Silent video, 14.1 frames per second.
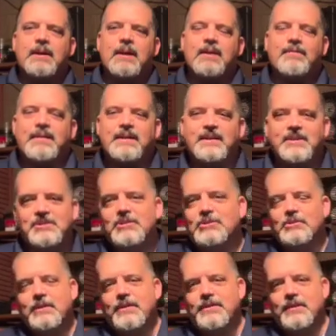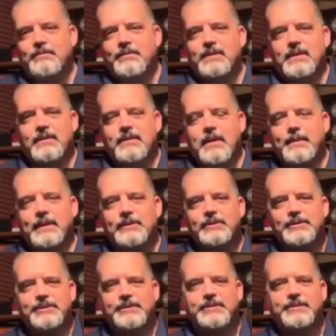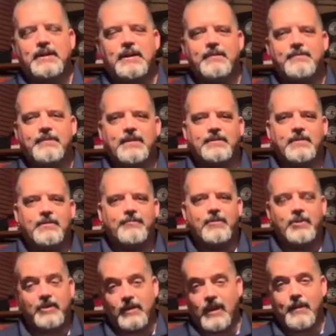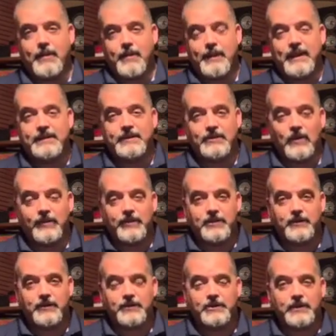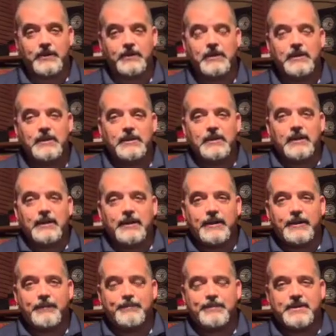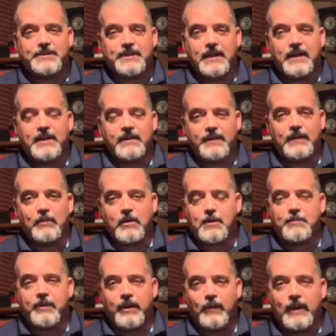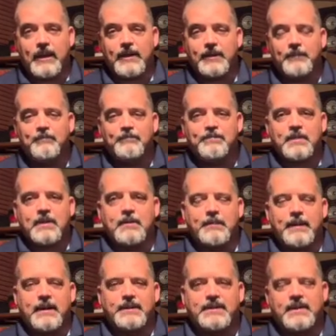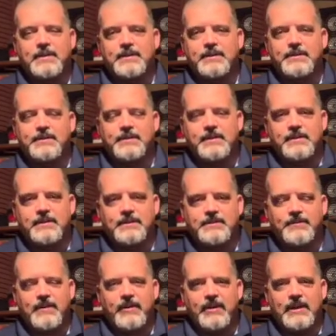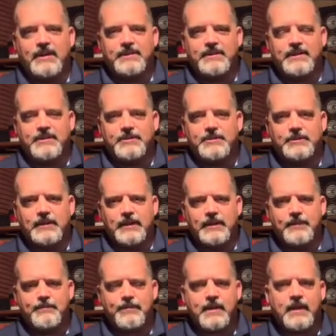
I've had issues with them coming loose. I've converted a lot of my bases over to the newer design, and they work pretty well. The biggest key is it's very easy to